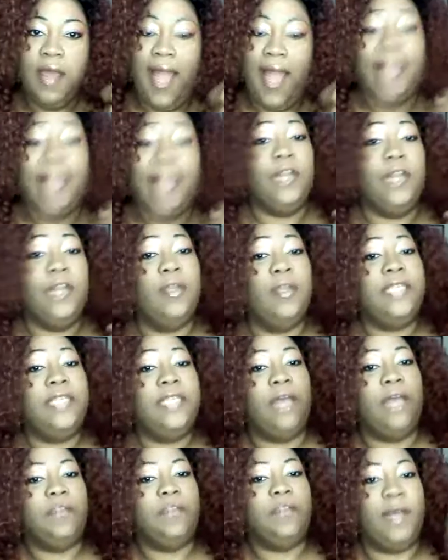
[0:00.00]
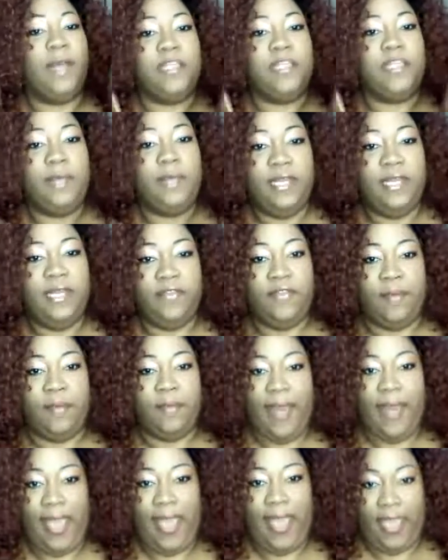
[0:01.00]
I can only take responsibility for
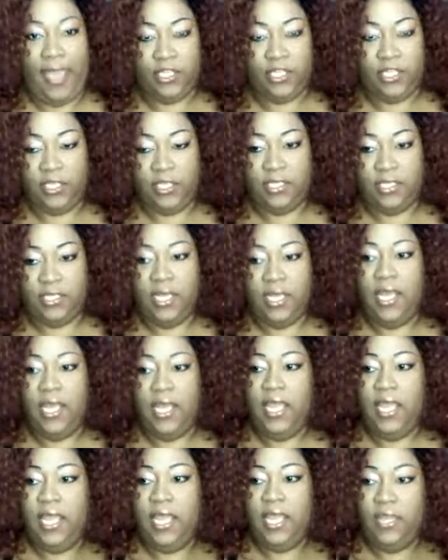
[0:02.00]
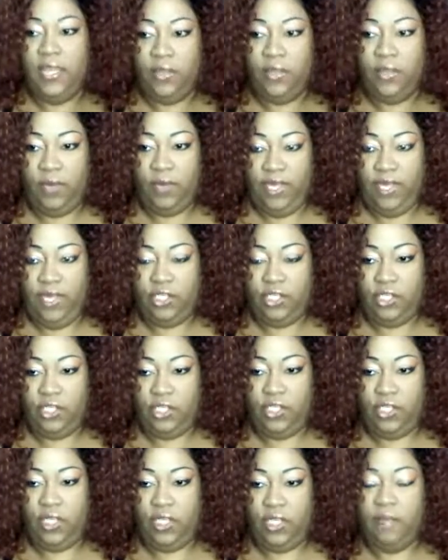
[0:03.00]
my actions in the
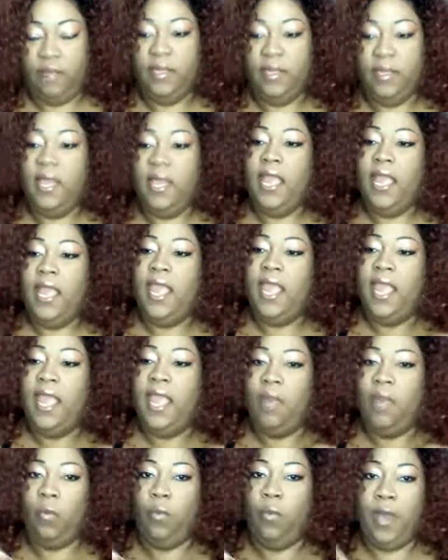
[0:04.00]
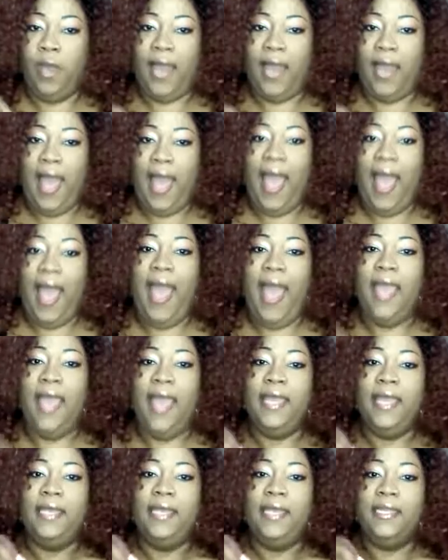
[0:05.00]
relationship. And what
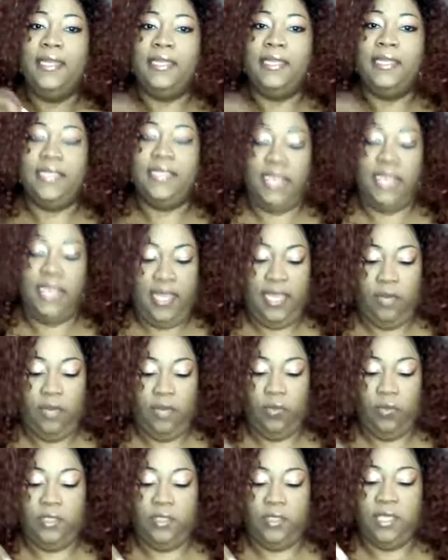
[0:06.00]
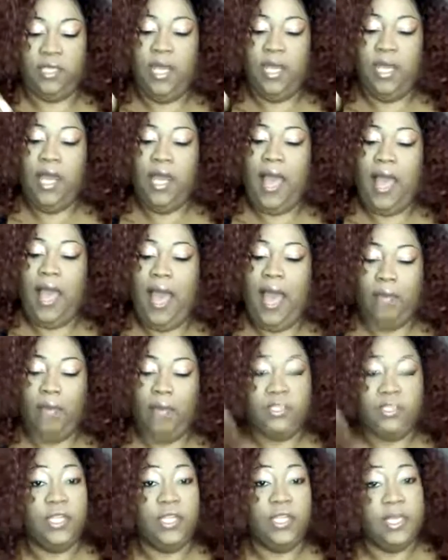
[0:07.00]
I did was I
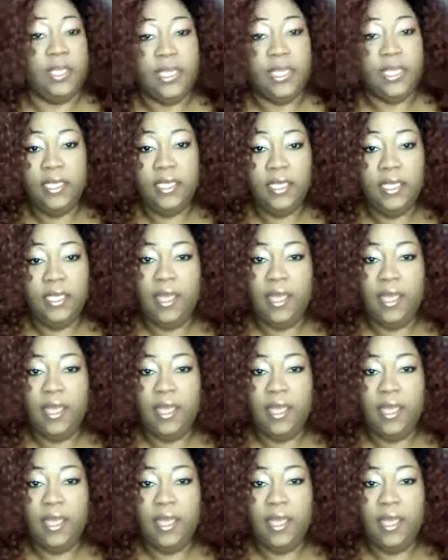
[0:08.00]
was cooking,